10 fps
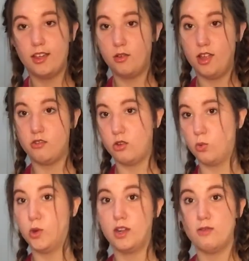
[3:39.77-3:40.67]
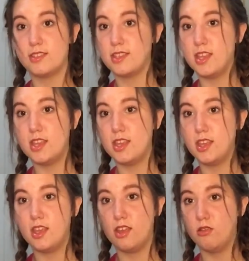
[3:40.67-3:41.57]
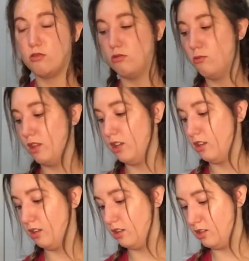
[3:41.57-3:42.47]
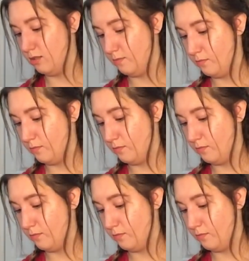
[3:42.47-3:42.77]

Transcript: I don't know what I was thinking. Oh my gosh.